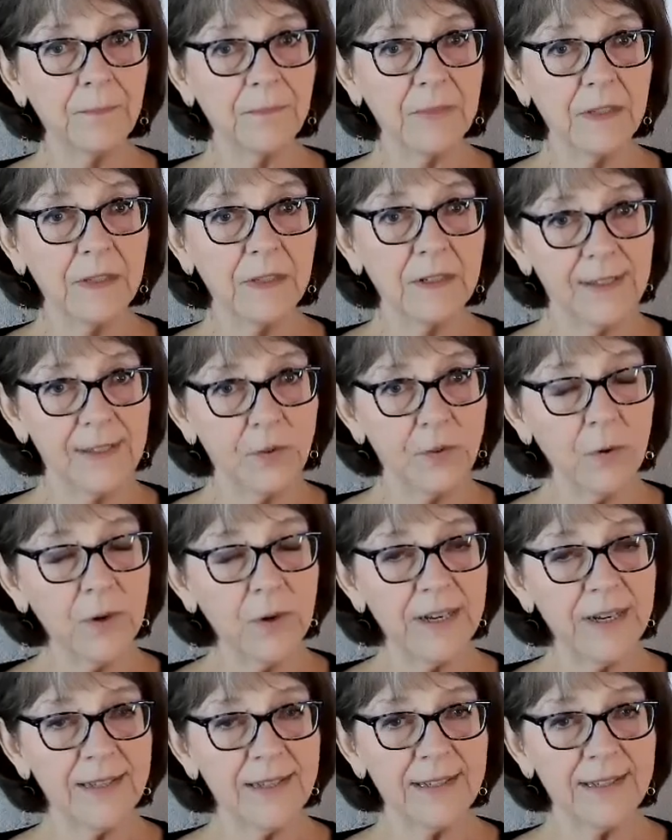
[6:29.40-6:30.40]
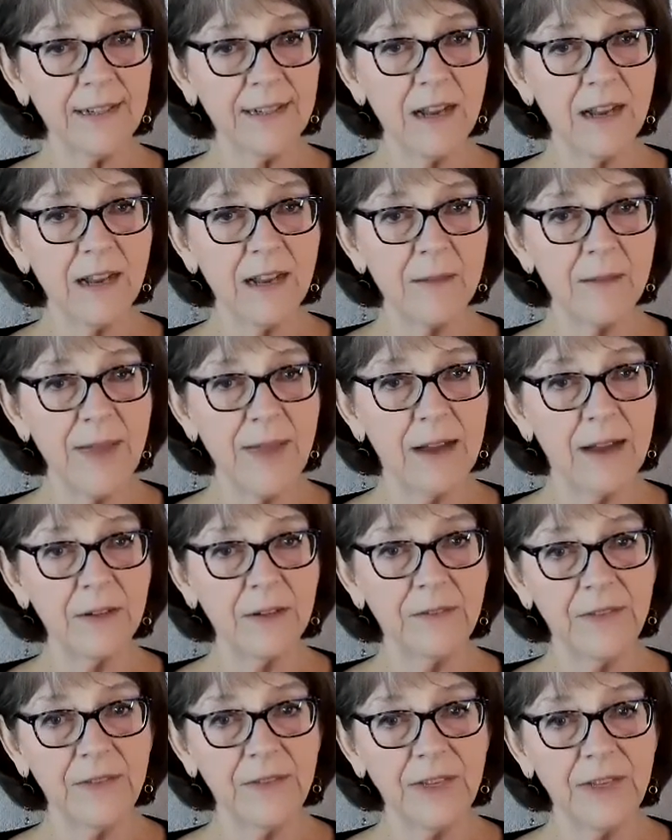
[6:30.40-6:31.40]
stories to come out of
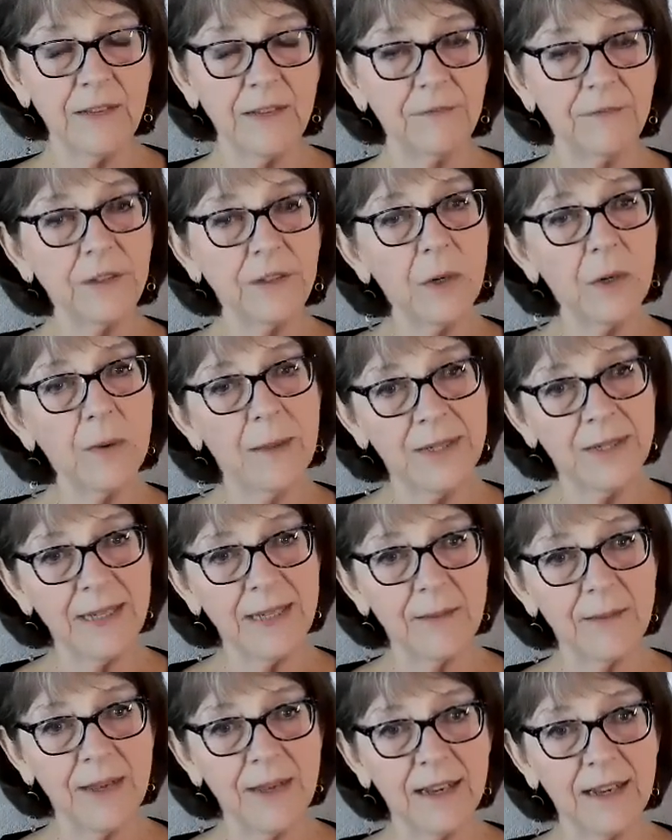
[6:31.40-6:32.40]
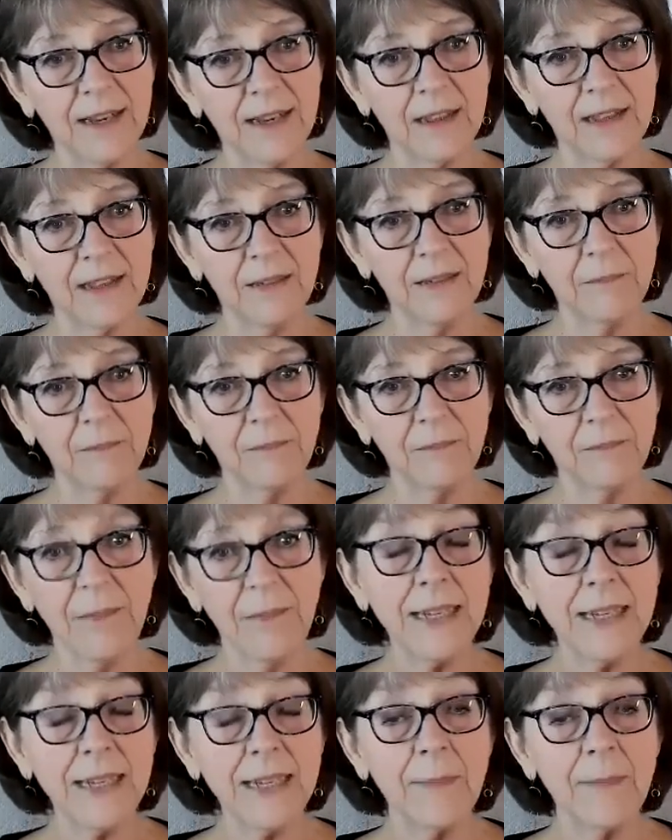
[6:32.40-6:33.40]
the flu epidemic, the
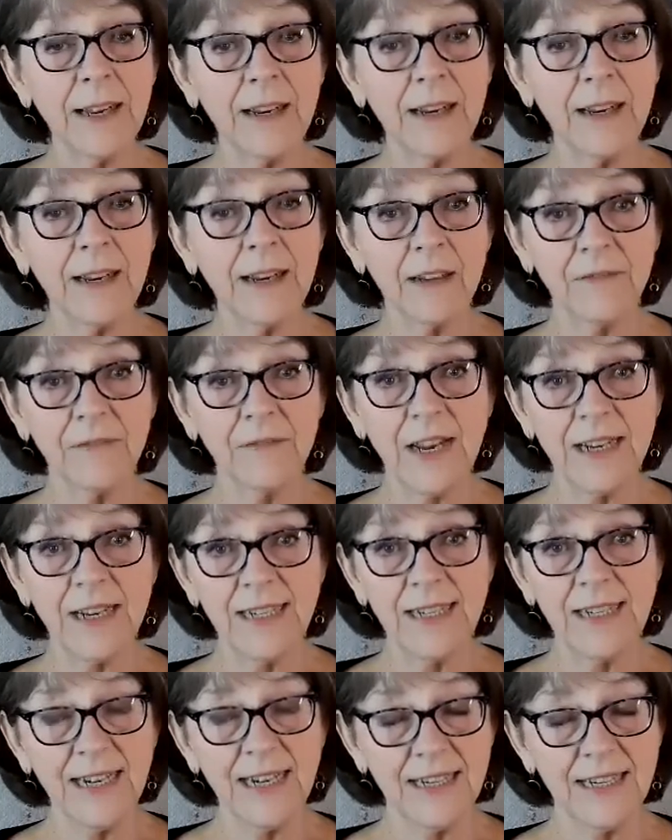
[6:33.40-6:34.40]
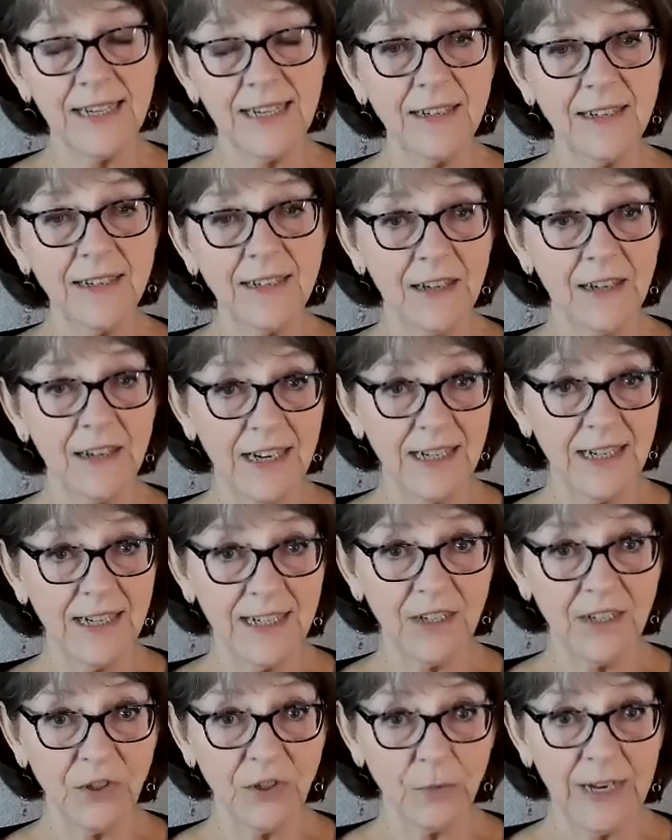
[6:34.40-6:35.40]
pandemic of 1918 to
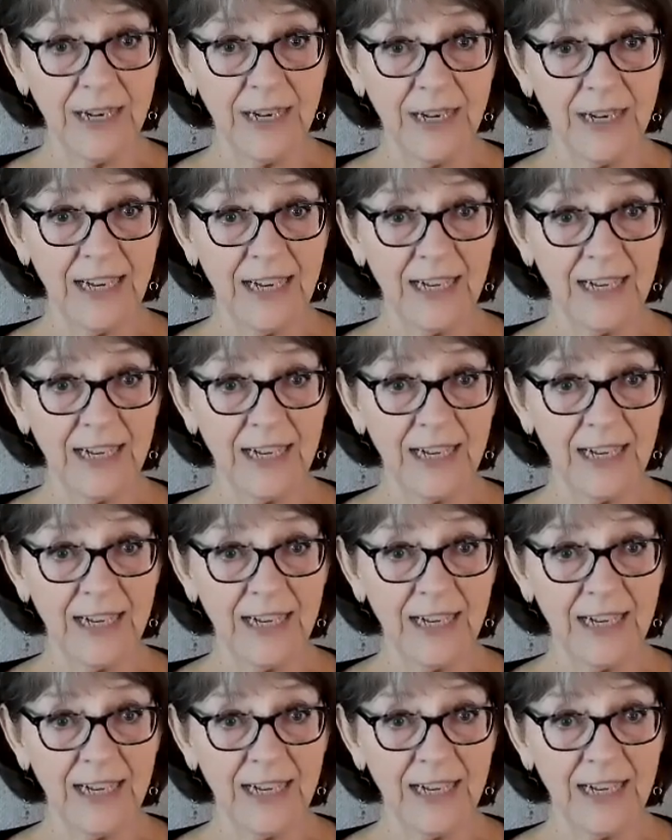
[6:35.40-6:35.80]
1920.